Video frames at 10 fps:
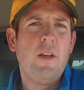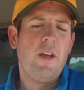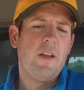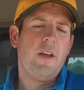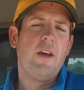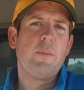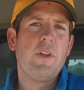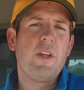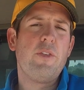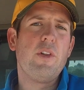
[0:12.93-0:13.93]
and I'm
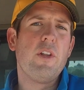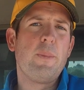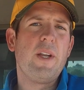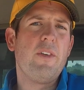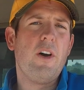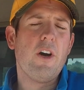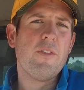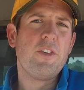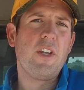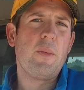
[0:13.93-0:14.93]
going to give you a little bit of a
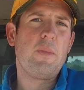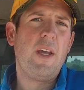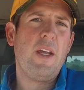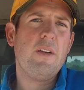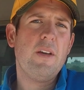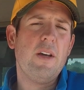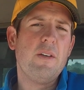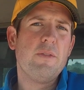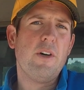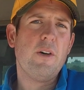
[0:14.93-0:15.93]
harvest update
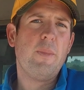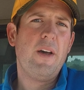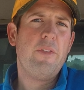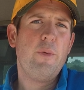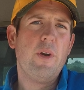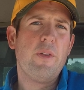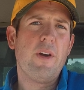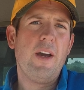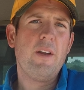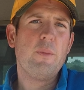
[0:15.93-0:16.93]
followed by a few other
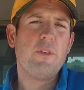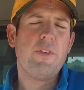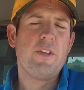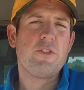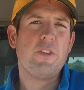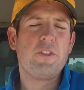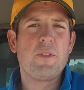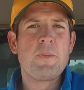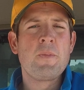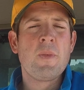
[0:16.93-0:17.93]
items of interest.
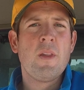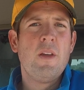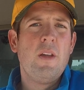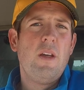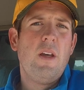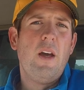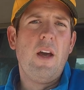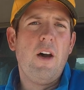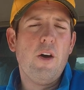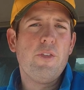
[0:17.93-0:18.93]

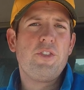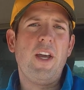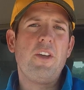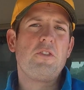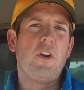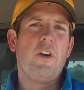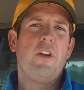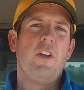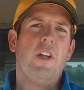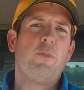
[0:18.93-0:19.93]
Harvest has
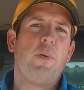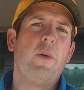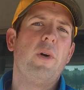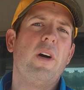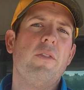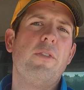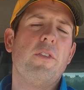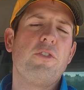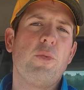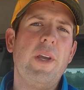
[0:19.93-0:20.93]
started and is pretty well in
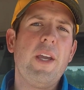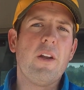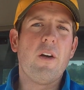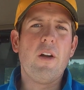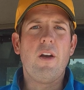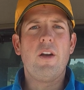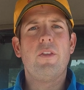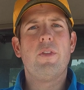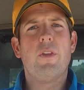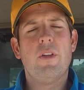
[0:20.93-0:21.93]
full swing in our area
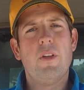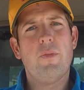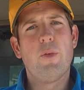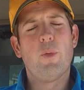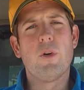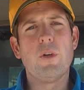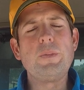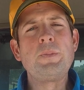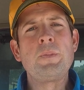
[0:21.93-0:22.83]
of the world.